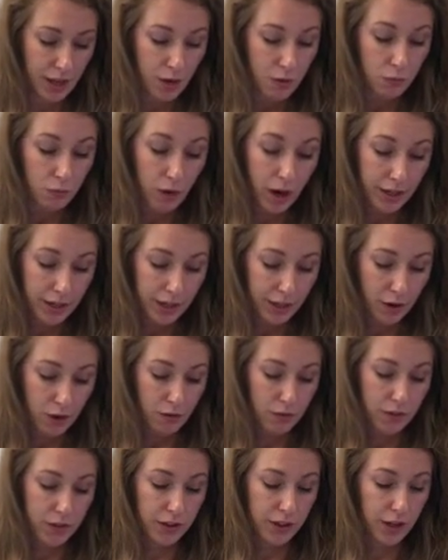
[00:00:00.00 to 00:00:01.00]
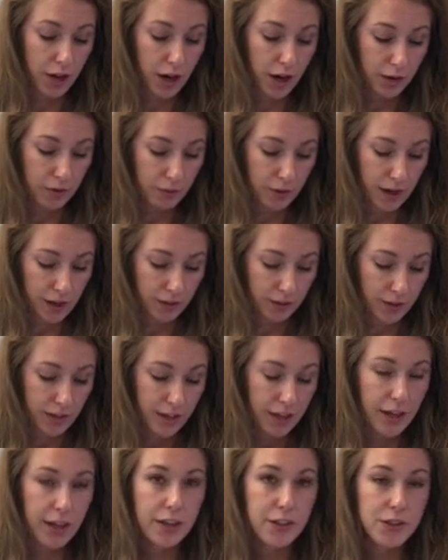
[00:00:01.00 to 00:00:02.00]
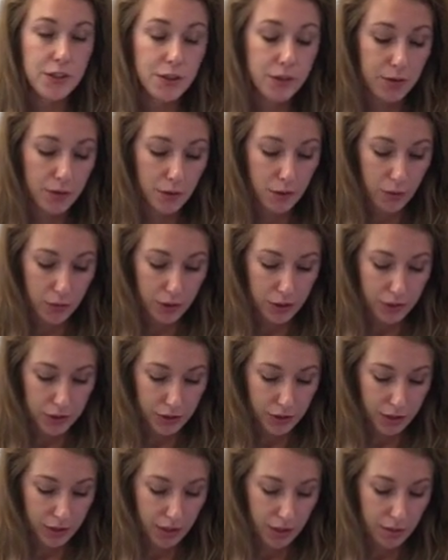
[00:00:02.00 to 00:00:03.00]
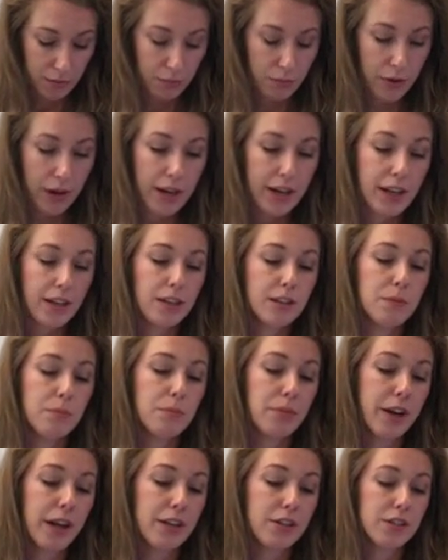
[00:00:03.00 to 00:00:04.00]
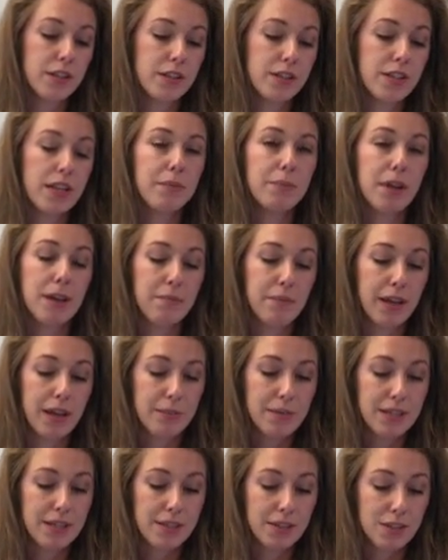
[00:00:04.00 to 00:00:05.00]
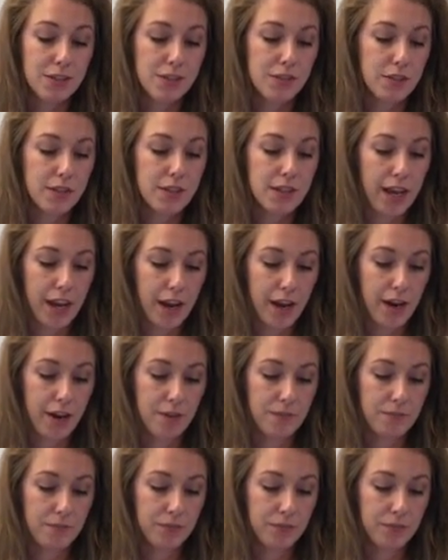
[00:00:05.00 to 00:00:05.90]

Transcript: running over the guardrail, into the orchard, braiding the branches of my baby sister's hair.